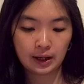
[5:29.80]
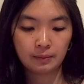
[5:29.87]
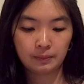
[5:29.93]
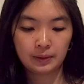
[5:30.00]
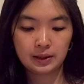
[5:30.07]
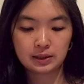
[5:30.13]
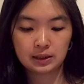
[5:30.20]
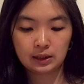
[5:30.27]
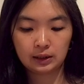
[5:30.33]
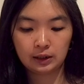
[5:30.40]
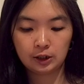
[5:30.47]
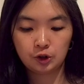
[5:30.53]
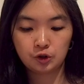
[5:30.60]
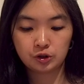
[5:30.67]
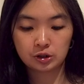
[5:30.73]

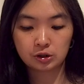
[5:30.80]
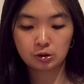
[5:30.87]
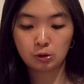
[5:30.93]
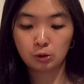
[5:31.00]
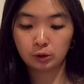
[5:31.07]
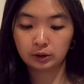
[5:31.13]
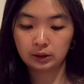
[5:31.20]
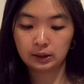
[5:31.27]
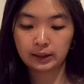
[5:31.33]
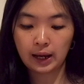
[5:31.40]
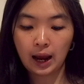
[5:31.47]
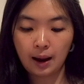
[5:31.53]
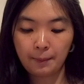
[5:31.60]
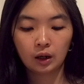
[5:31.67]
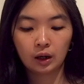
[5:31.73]
Basically, you just hold the
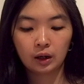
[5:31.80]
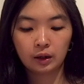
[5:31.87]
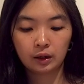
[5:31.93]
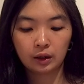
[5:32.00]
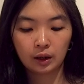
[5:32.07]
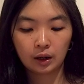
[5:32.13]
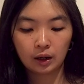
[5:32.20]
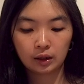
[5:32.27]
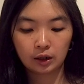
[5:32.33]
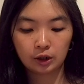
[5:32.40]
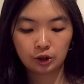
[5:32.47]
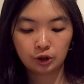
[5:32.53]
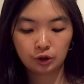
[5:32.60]
app and then